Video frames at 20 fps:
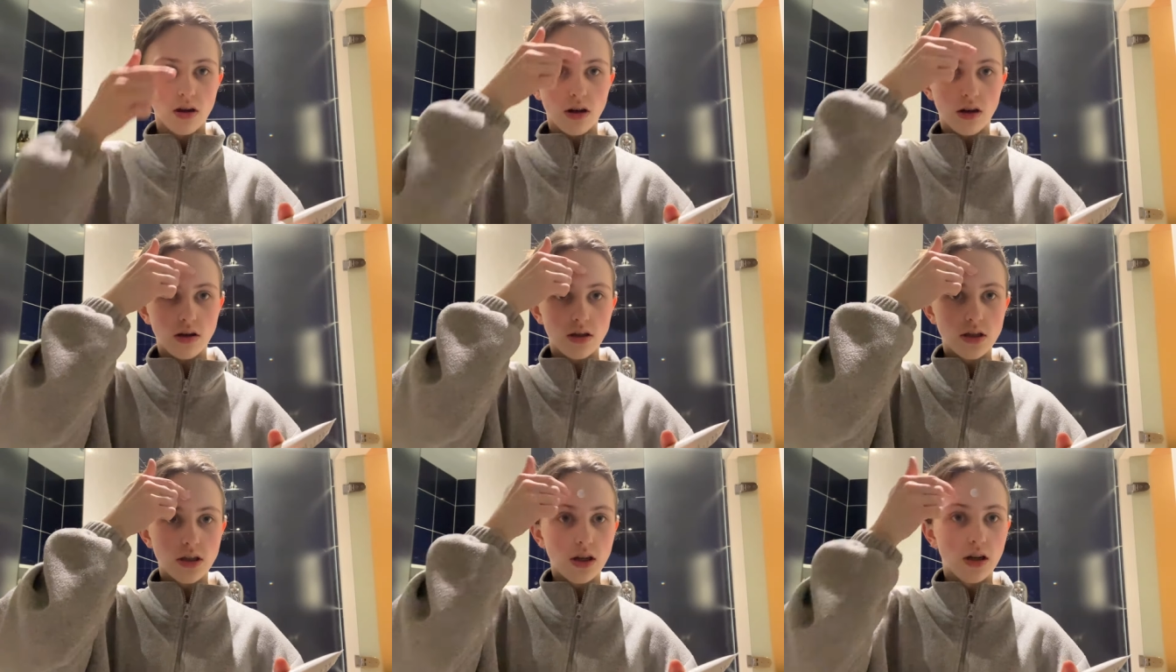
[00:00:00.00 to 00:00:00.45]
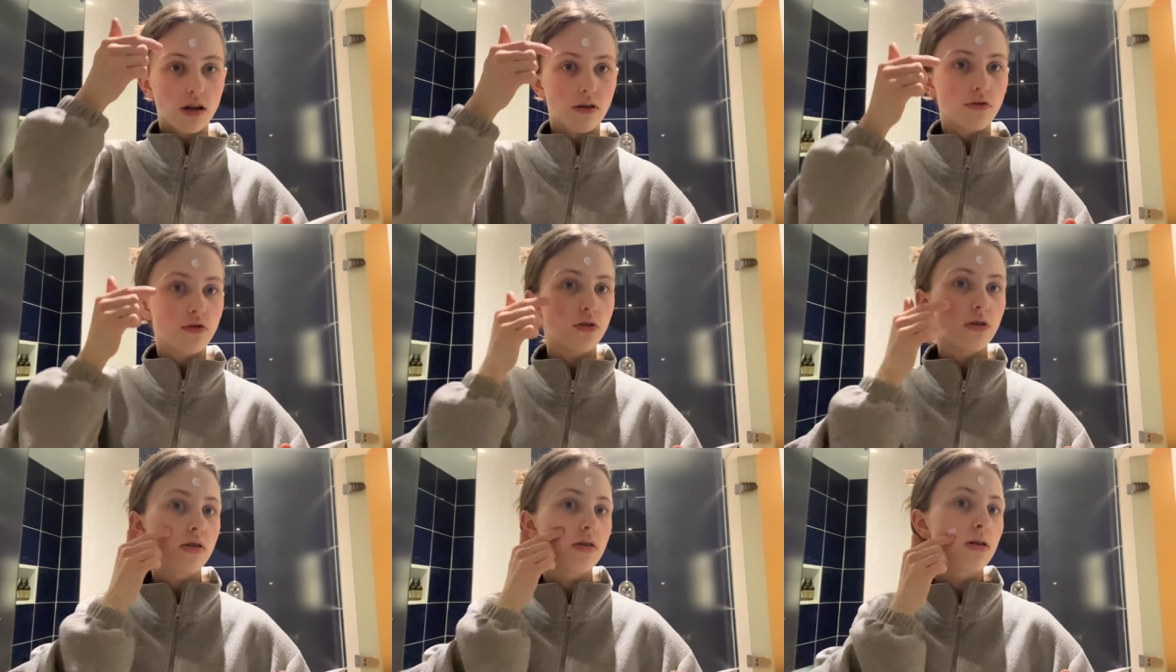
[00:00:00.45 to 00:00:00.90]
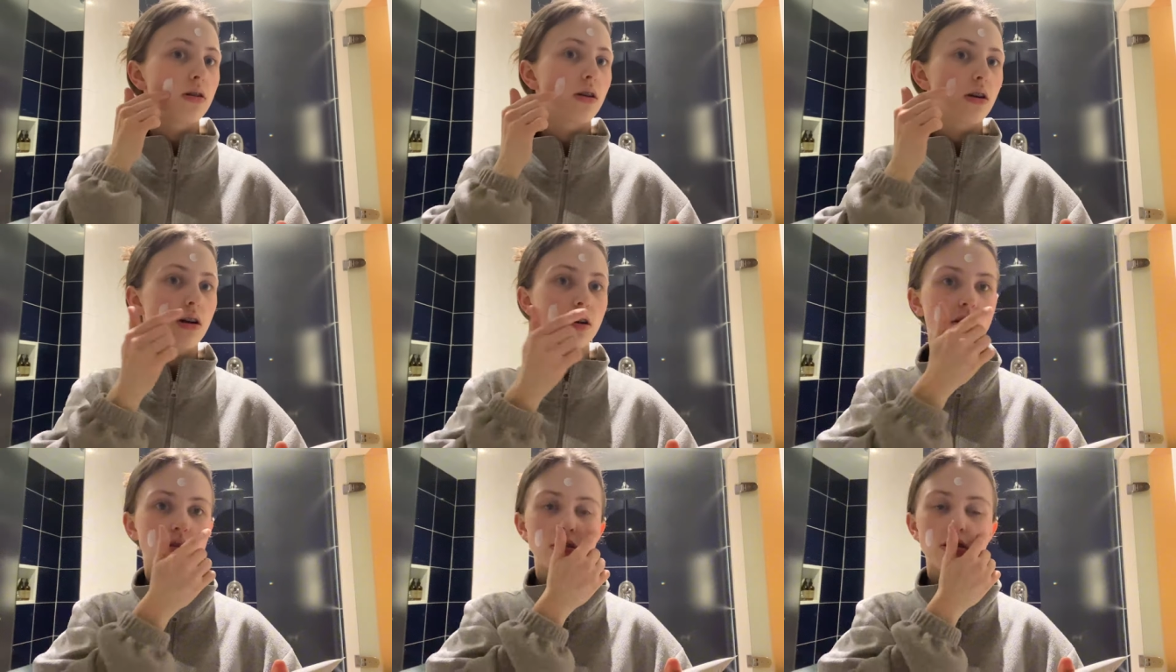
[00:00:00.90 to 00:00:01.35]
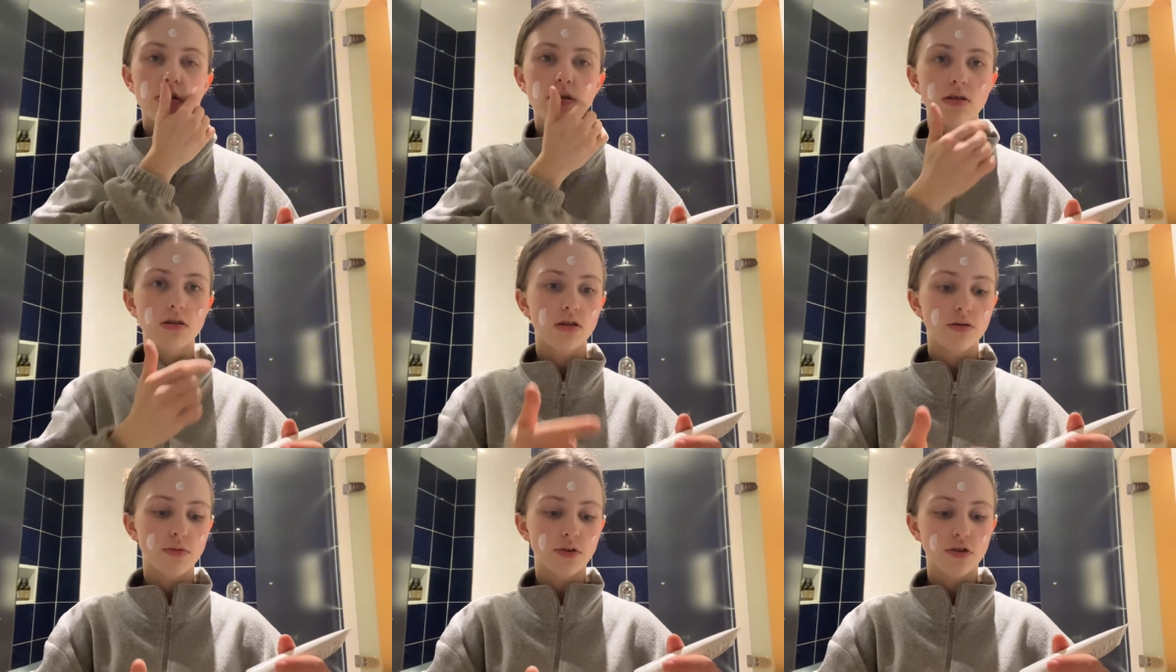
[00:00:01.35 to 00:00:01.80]
Honestly, love doing skincare. It's
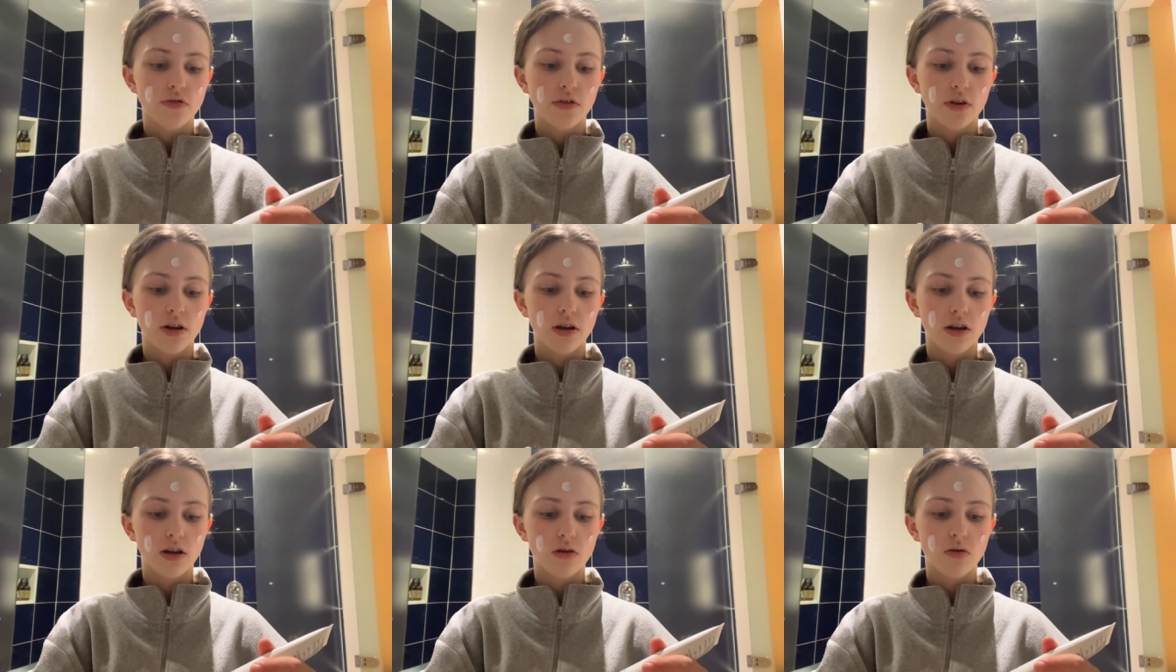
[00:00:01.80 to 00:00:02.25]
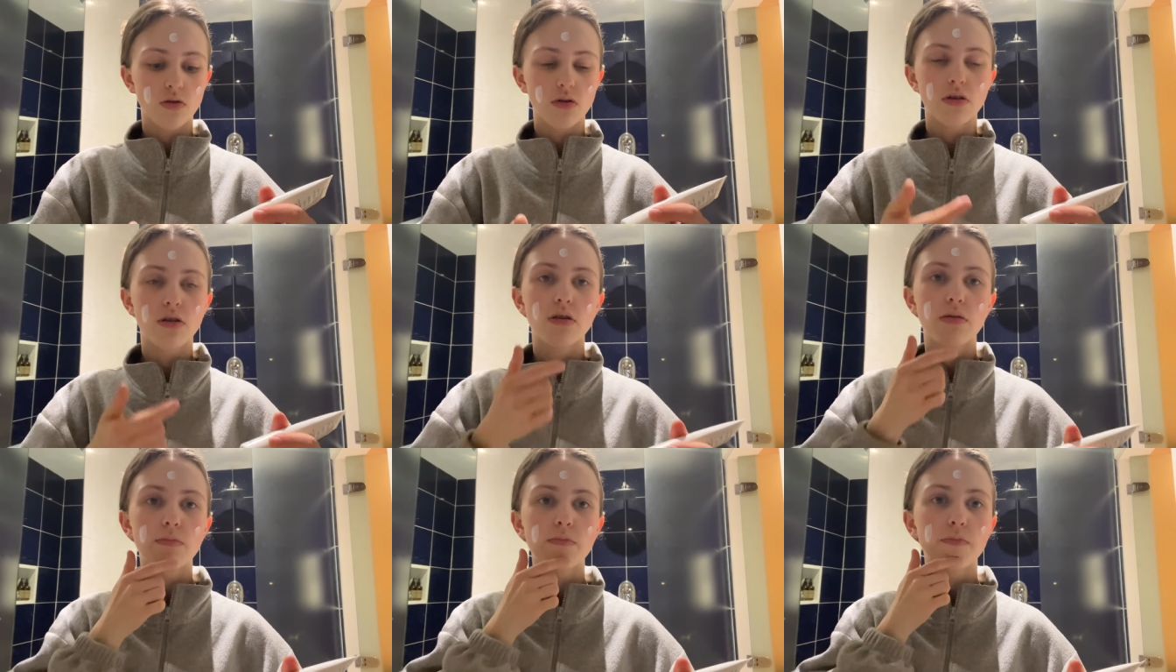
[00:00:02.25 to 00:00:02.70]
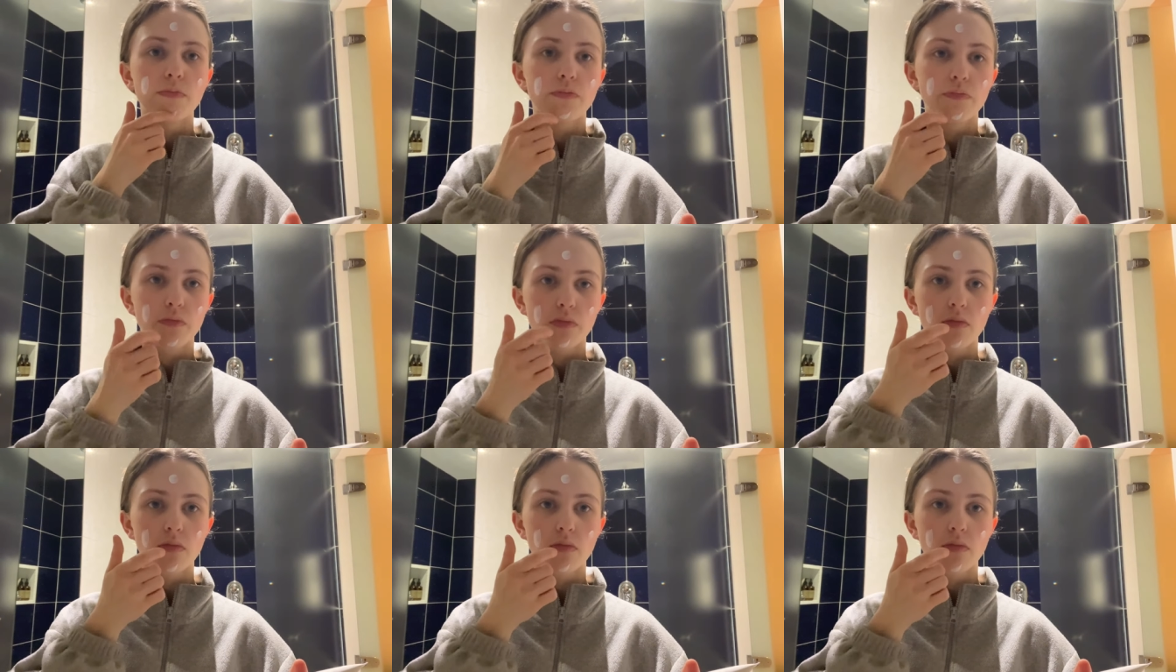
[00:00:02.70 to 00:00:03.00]
so much fun. I got, um,